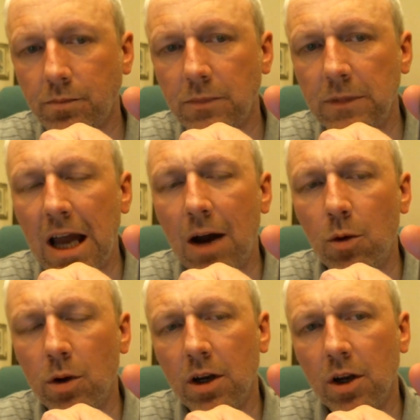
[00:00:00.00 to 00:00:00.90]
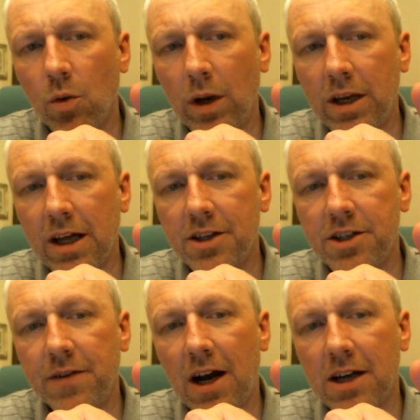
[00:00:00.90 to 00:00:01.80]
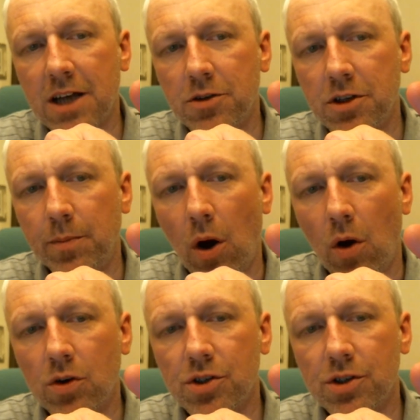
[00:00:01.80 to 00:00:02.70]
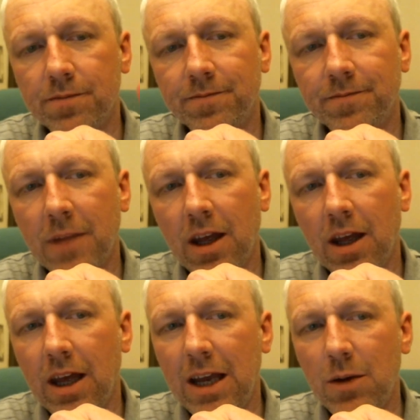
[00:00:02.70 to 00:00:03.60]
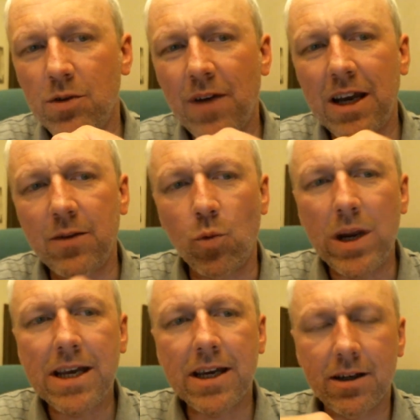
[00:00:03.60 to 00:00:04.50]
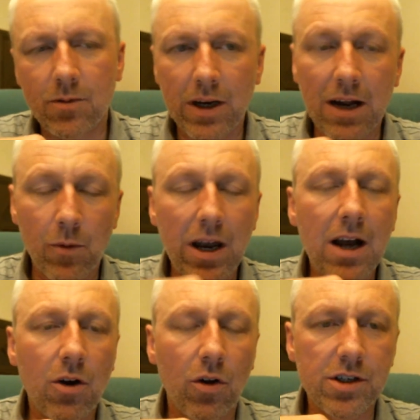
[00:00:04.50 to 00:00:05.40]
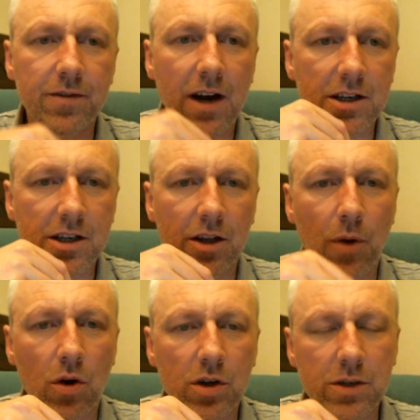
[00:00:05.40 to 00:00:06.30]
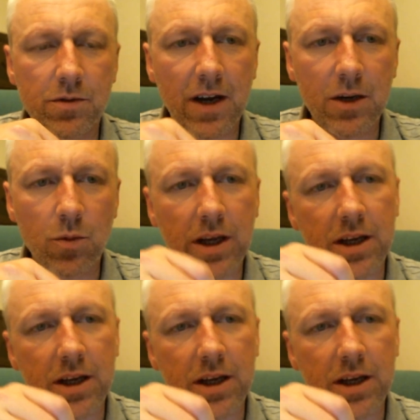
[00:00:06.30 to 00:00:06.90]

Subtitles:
Now, when you get this device out of the box, it was very weak. When I got this device out of the box, it was very weak,